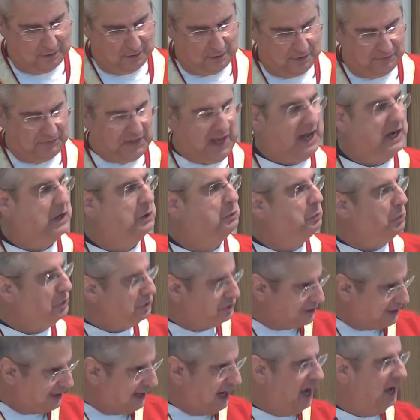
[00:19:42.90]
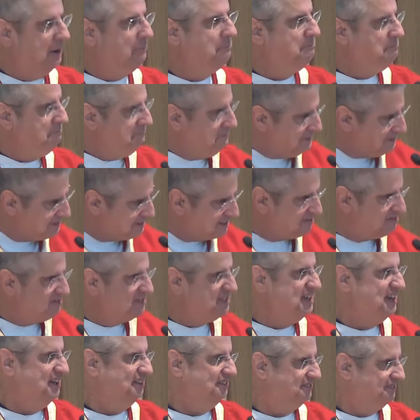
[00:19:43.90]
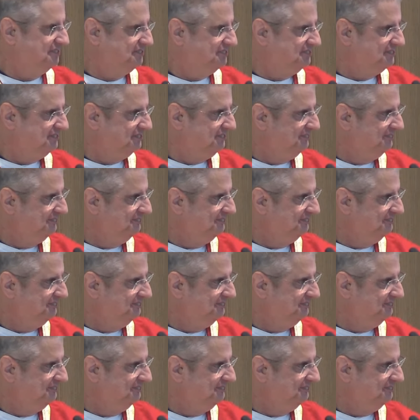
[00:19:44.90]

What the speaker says: that it would come to this.